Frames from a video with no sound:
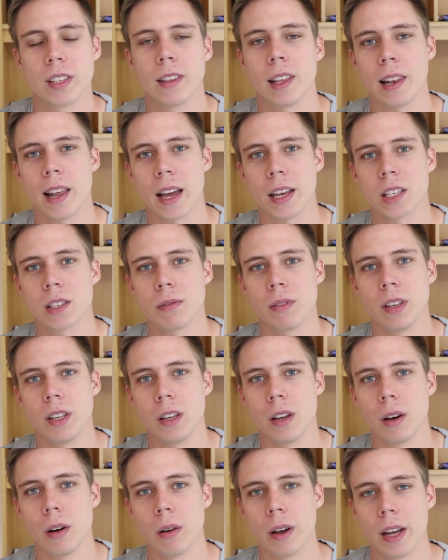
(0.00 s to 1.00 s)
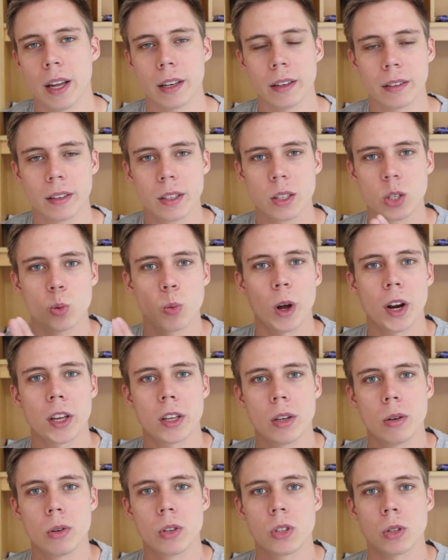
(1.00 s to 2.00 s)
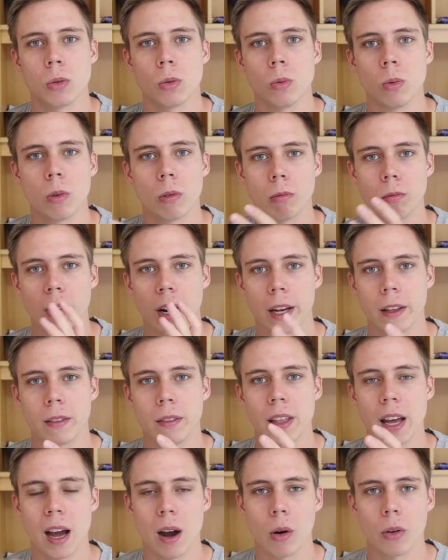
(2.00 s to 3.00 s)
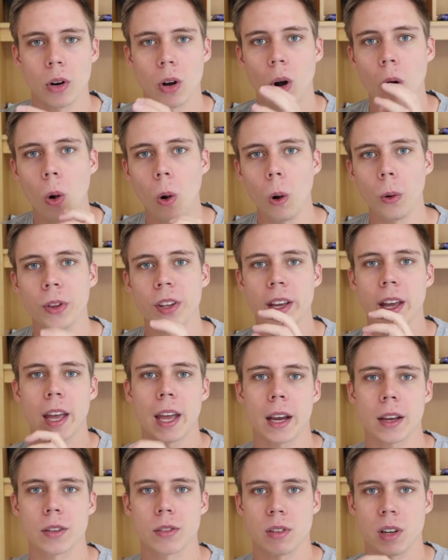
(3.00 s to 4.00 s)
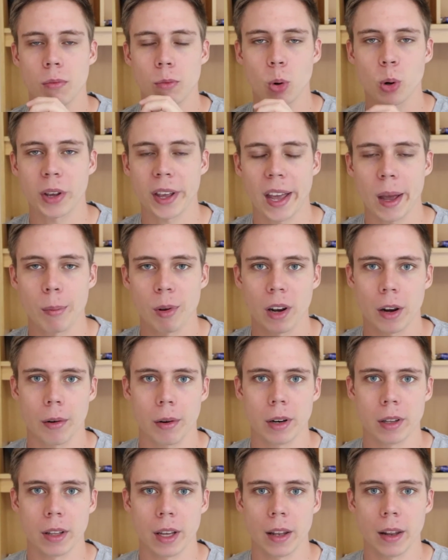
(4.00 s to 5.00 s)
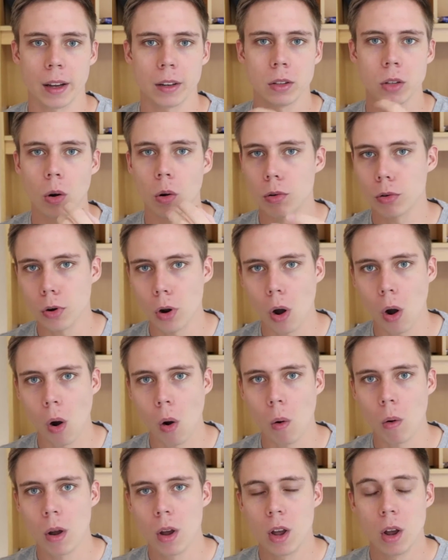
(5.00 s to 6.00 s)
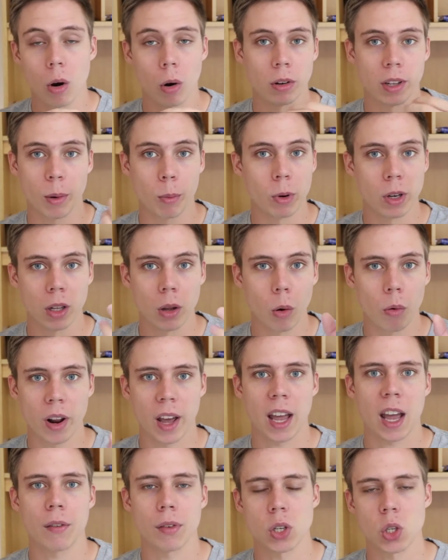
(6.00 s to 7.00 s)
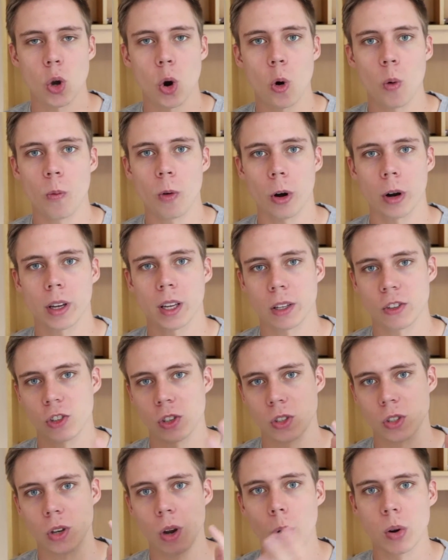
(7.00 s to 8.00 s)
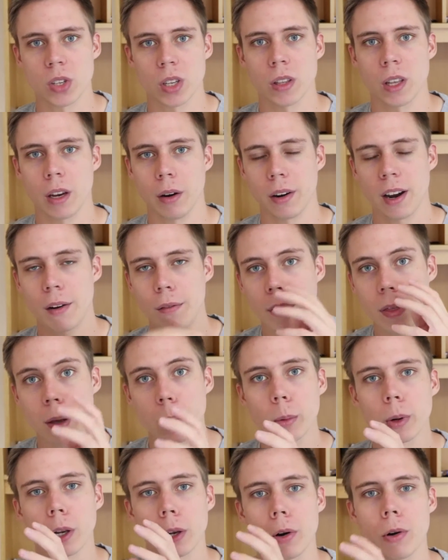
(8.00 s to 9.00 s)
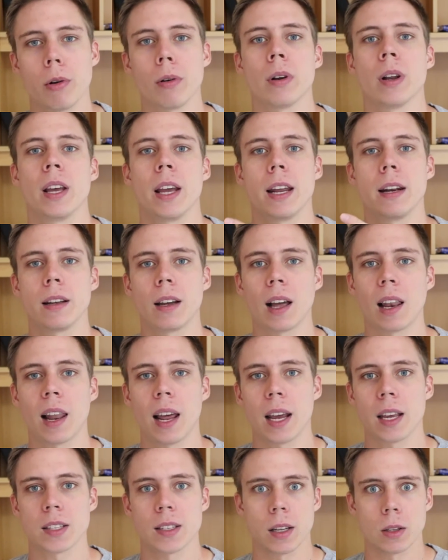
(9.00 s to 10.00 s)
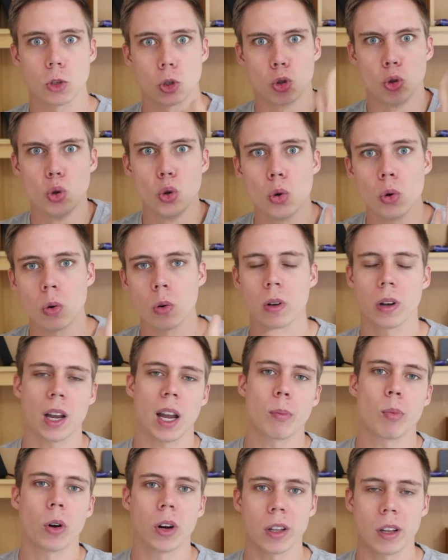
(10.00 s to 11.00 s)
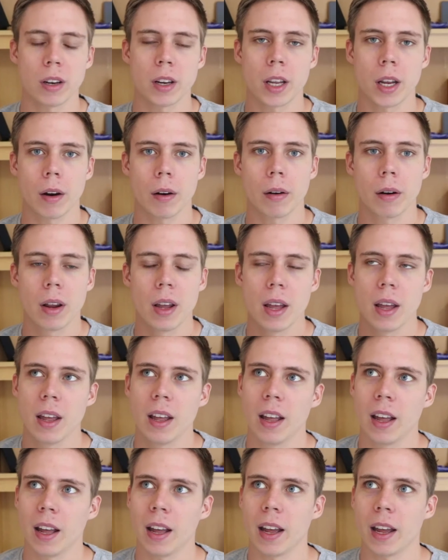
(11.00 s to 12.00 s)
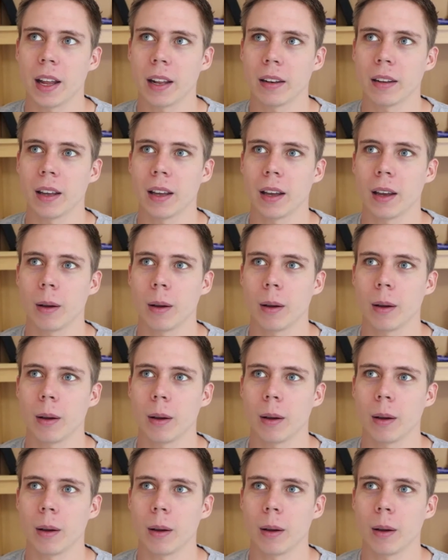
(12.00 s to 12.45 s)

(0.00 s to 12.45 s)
in the last video, and this is what I use to write down all the extra vocabulary that I don't know or that we don't have as homework. It just goes in here. Everything we learn in class that's new, I put it in here. And